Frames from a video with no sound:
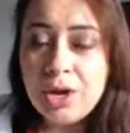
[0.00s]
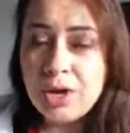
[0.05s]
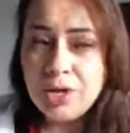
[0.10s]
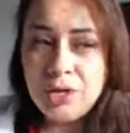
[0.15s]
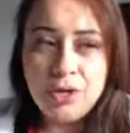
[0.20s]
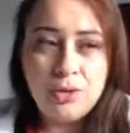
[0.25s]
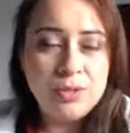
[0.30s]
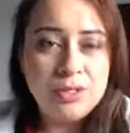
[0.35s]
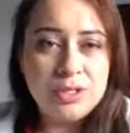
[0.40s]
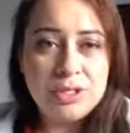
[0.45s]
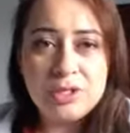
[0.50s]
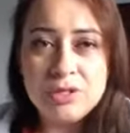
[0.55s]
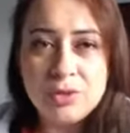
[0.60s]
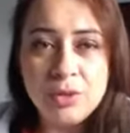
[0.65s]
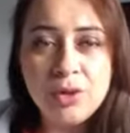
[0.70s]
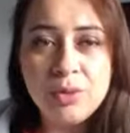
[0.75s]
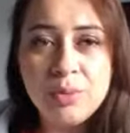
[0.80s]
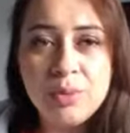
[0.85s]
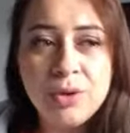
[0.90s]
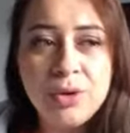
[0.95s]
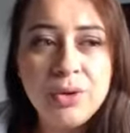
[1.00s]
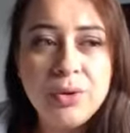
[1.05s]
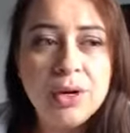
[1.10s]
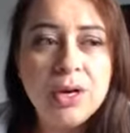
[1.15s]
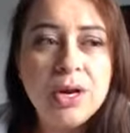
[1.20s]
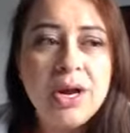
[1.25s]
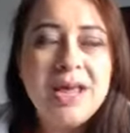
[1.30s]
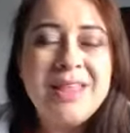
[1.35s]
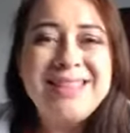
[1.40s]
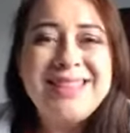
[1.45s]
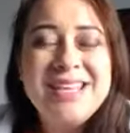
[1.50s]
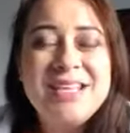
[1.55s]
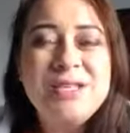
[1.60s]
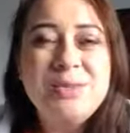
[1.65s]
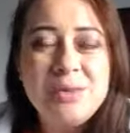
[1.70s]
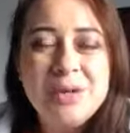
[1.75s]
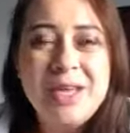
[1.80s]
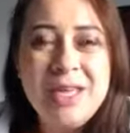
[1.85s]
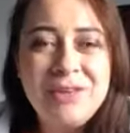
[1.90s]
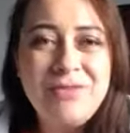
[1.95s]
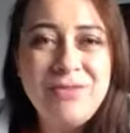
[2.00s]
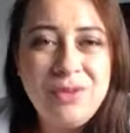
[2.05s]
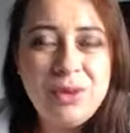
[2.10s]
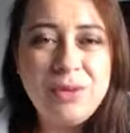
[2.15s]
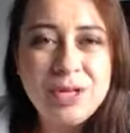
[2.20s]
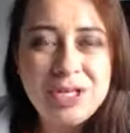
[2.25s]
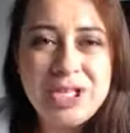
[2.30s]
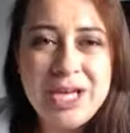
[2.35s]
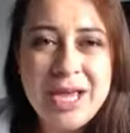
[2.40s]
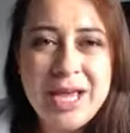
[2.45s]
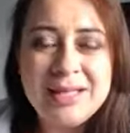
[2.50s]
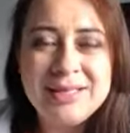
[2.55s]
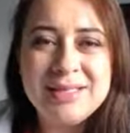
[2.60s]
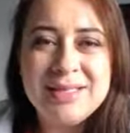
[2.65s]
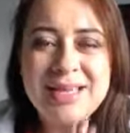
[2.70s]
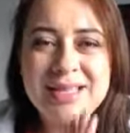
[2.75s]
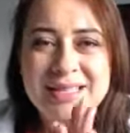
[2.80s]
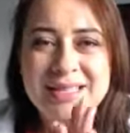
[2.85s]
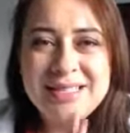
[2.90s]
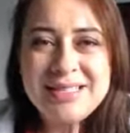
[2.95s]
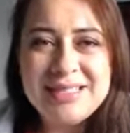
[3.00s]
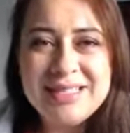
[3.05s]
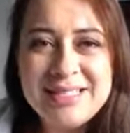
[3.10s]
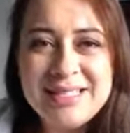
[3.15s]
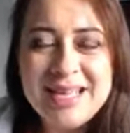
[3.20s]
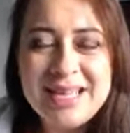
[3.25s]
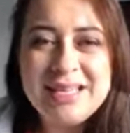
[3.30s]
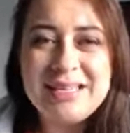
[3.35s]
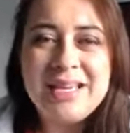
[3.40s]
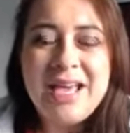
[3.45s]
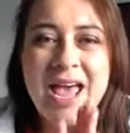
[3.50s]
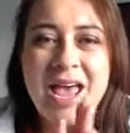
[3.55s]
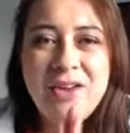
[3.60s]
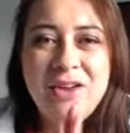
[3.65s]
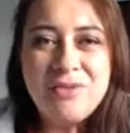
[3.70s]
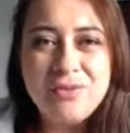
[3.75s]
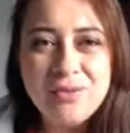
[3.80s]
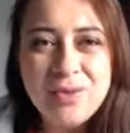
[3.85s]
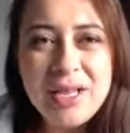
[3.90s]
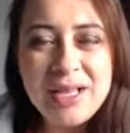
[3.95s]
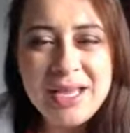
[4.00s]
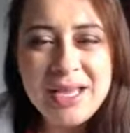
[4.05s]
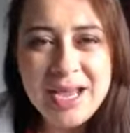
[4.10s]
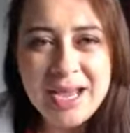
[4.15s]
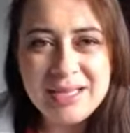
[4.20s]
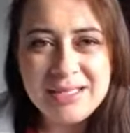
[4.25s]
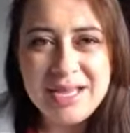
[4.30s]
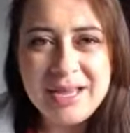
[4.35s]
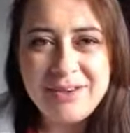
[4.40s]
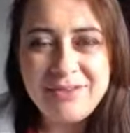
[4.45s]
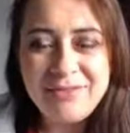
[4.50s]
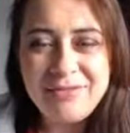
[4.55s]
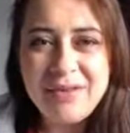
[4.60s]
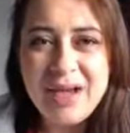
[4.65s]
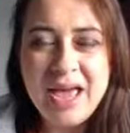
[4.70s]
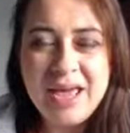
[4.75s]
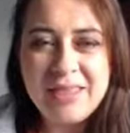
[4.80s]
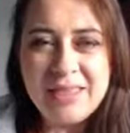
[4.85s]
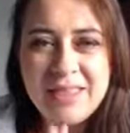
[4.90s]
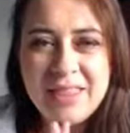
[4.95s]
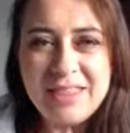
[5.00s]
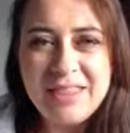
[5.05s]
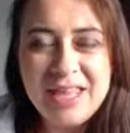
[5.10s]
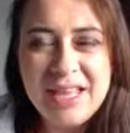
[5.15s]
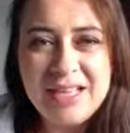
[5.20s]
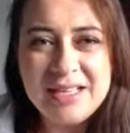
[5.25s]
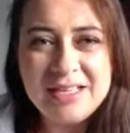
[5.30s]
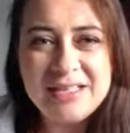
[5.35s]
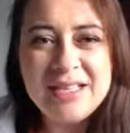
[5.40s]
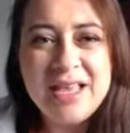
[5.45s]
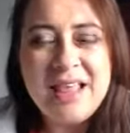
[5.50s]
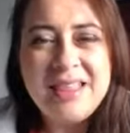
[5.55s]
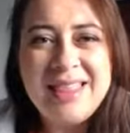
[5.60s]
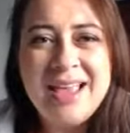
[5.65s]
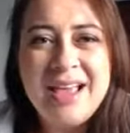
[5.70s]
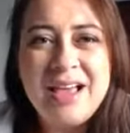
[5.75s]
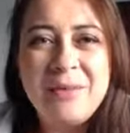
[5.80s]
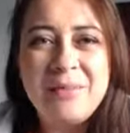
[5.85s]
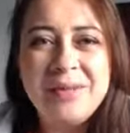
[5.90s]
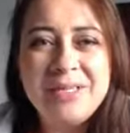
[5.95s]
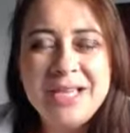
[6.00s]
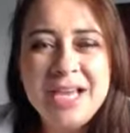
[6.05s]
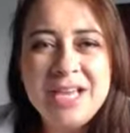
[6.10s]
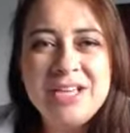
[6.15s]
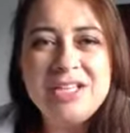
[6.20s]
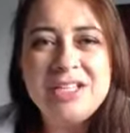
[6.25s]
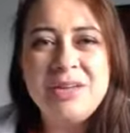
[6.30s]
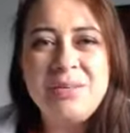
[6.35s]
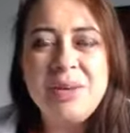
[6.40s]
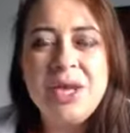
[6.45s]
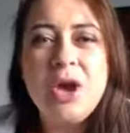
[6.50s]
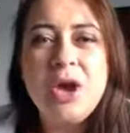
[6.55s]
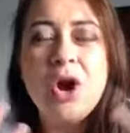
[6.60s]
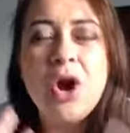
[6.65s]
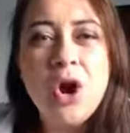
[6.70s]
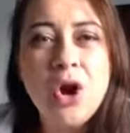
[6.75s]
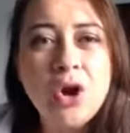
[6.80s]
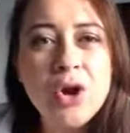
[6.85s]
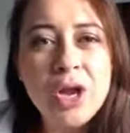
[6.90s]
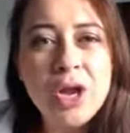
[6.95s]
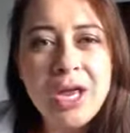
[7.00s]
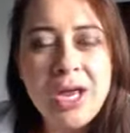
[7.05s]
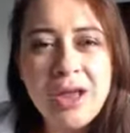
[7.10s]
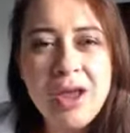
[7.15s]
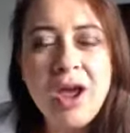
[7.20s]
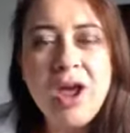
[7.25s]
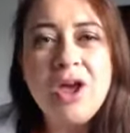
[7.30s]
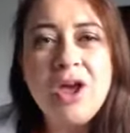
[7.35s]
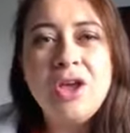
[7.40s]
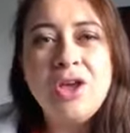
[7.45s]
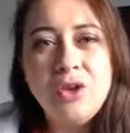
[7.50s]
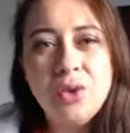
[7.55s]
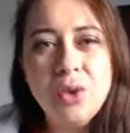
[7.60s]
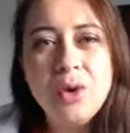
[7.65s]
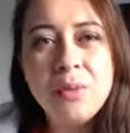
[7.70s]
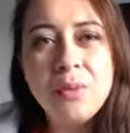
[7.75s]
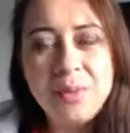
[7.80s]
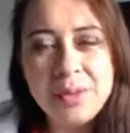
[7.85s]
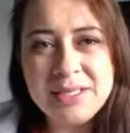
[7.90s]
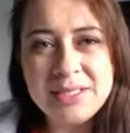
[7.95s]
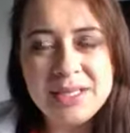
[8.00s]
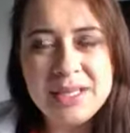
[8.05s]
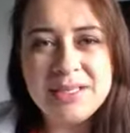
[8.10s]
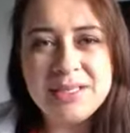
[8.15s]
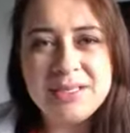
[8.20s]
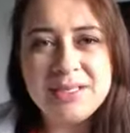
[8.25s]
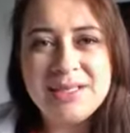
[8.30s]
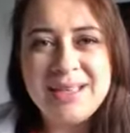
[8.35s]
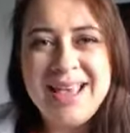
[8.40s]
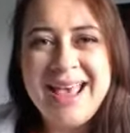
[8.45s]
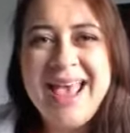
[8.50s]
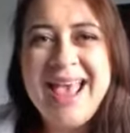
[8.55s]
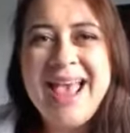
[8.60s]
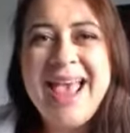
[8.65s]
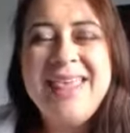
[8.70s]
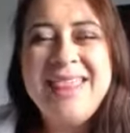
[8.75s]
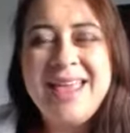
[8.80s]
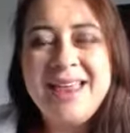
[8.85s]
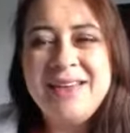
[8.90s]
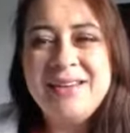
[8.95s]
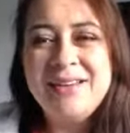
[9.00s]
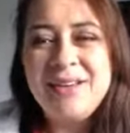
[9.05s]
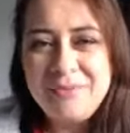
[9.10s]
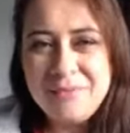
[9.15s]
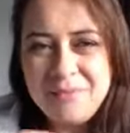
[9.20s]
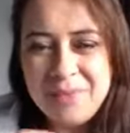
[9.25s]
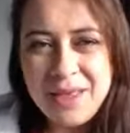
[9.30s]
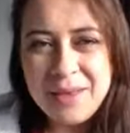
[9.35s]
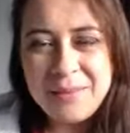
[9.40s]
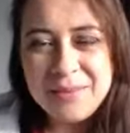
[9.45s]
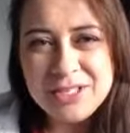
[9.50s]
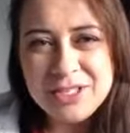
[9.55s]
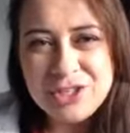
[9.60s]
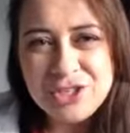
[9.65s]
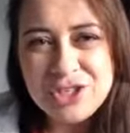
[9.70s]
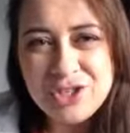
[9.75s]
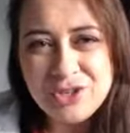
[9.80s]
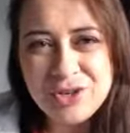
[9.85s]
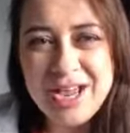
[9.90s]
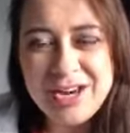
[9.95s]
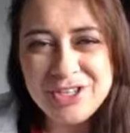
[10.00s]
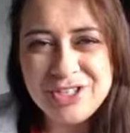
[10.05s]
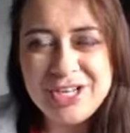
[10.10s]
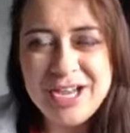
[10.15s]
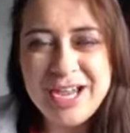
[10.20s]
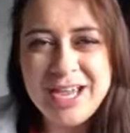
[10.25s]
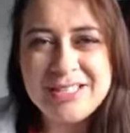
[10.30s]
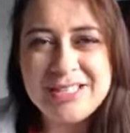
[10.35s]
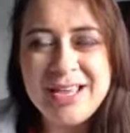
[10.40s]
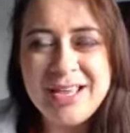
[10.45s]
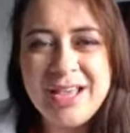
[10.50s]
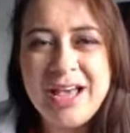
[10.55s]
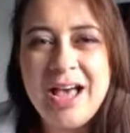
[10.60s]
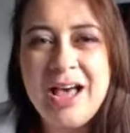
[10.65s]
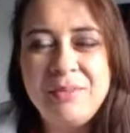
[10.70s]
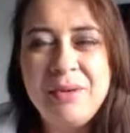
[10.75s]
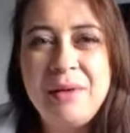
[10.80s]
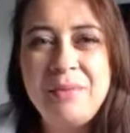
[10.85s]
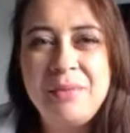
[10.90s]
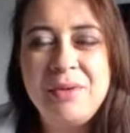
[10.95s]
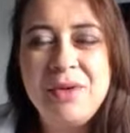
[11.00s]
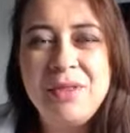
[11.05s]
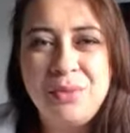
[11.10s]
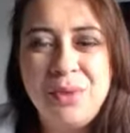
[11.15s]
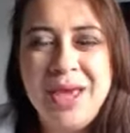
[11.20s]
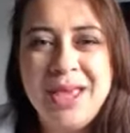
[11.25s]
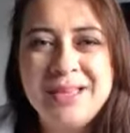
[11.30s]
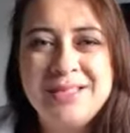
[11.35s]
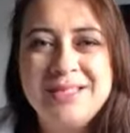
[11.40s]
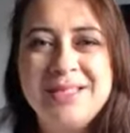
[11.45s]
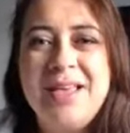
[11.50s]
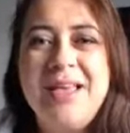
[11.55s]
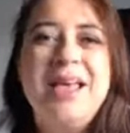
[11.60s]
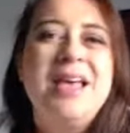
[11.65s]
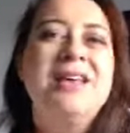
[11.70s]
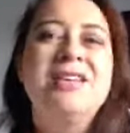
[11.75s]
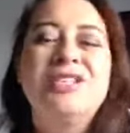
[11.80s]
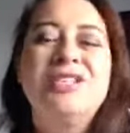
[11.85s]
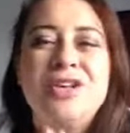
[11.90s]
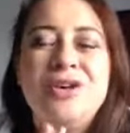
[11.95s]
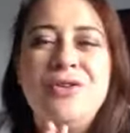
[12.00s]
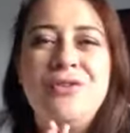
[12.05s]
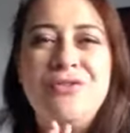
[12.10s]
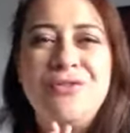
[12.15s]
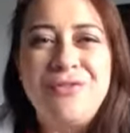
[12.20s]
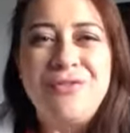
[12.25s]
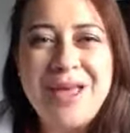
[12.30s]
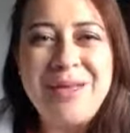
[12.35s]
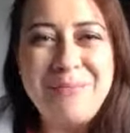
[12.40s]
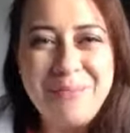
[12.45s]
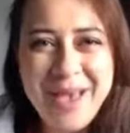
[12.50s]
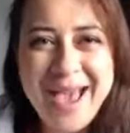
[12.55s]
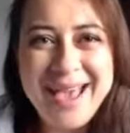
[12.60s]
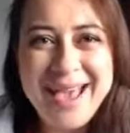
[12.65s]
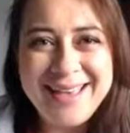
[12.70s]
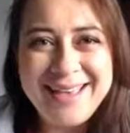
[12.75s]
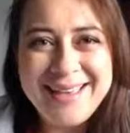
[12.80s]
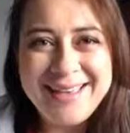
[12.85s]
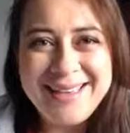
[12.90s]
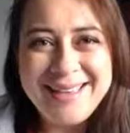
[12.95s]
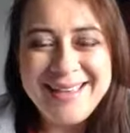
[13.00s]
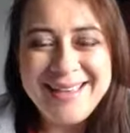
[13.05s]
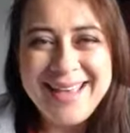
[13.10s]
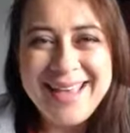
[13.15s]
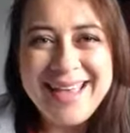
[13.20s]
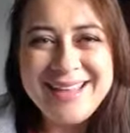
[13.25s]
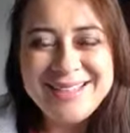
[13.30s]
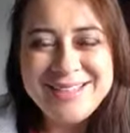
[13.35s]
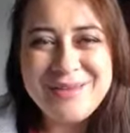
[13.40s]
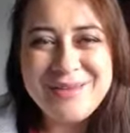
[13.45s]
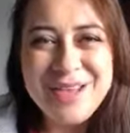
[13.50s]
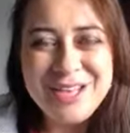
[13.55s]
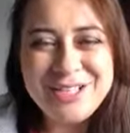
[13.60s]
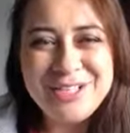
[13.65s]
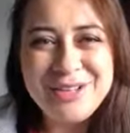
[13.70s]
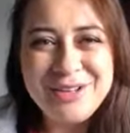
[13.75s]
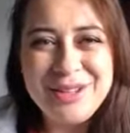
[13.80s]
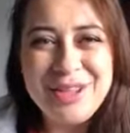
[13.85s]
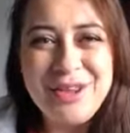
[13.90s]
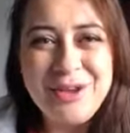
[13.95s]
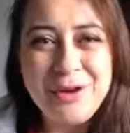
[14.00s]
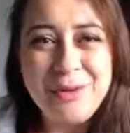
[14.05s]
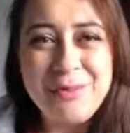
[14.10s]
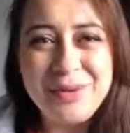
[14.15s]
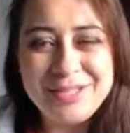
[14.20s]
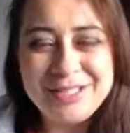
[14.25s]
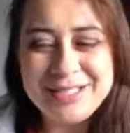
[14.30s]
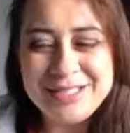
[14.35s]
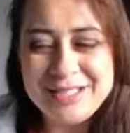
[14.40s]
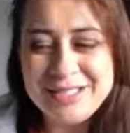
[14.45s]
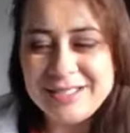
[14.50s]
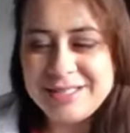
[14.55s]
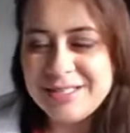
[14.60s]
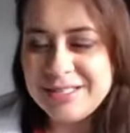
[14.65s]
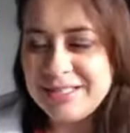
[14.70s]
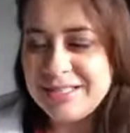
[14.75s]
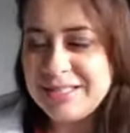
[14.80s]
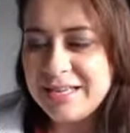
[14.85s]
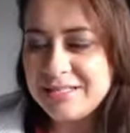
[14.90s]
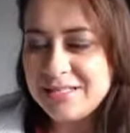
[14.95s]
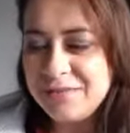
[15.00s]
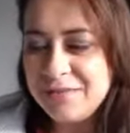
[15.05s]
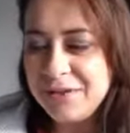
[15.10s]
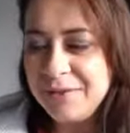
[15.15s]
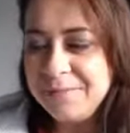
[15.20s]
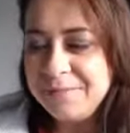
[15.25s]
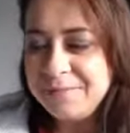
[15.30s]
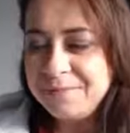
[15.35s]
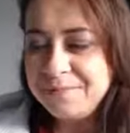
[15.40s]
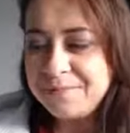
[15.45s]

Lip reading: as a solopreneur. This will give you a chance to sit and really identify the things that could potentially be hurting your business, and then be able to strategize and come up with ways to fight back and to make sure that your business is successful.